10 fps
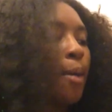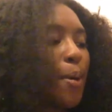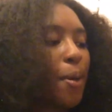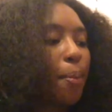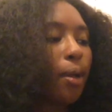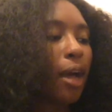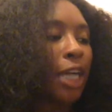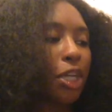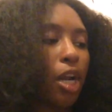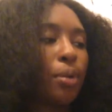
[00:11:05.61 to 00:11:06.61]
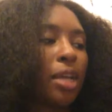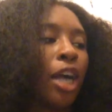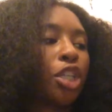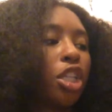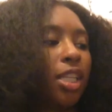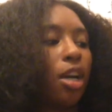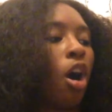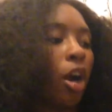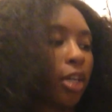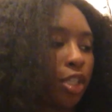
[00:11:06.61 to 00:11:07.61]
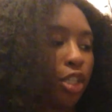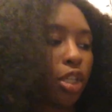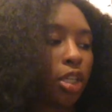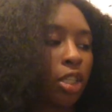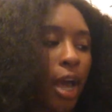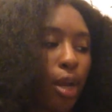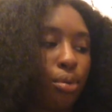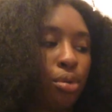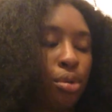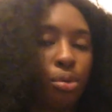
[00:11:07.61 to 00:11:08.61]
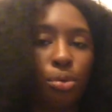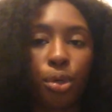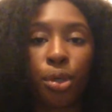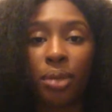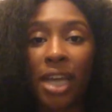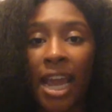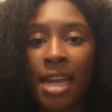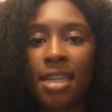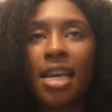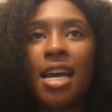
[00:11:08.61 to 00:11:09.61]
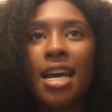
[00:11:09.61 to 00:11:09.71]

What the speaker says: But purple eyeshadow is actually the hardest shadow to create.